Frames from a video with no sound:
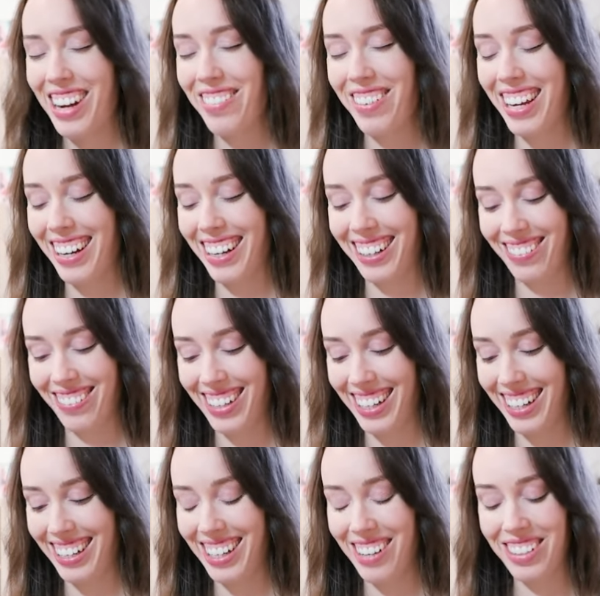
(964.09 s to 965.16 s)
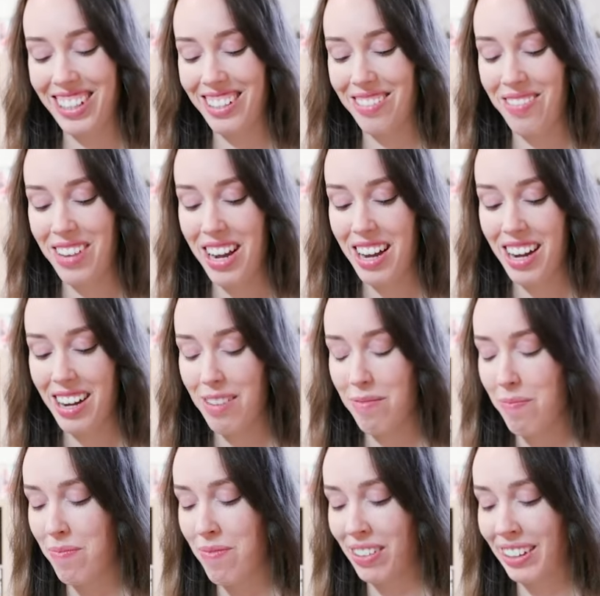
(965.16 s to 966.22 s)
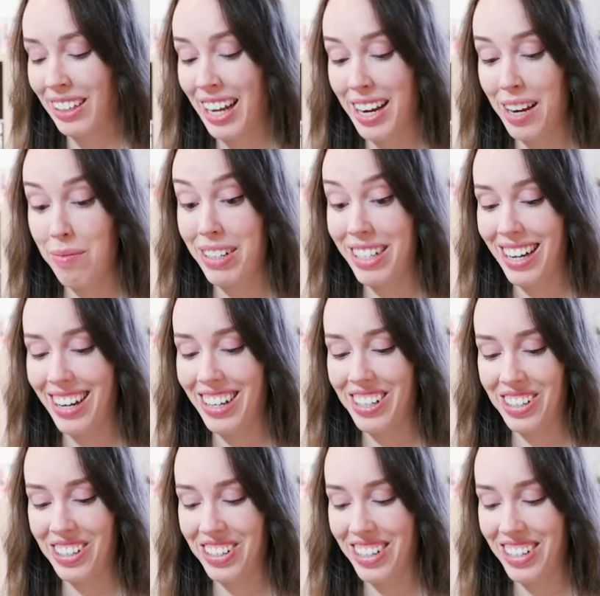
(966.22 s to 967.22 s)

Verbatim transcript: I'm kidding, I'm kidding. That was a, a lame dad joke.